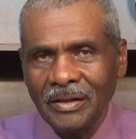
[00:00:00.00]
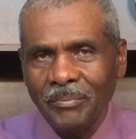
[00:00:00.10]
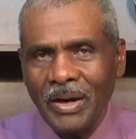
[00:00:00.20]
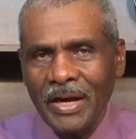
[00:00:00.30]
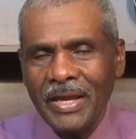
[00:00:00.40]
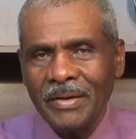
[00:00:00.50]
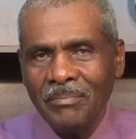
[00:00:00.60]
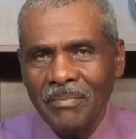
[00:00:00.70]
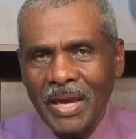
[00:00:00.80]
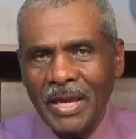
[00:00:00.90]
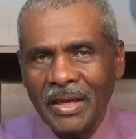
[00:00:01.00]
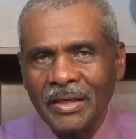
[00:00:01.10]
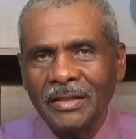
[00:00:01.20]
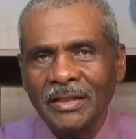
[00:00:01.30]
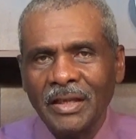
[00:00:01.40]
by a
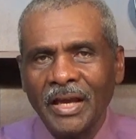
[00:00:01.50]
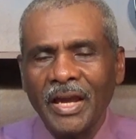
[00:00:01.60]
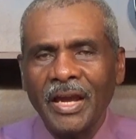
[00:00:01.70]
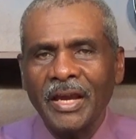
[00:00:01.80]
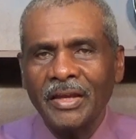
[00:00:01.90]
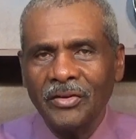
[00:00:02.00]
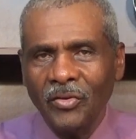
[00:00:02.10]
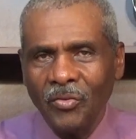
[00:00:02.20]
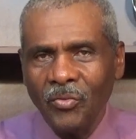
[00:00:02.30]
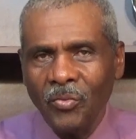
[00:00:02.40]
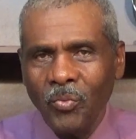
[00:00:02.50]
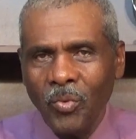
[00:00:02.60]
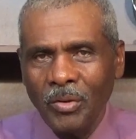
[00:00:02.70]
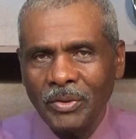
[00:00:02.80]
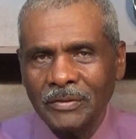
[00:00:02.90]
man and
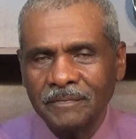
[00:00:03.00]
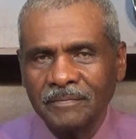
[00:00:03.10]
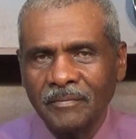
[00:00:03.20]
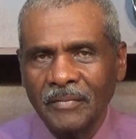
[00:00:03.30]
woman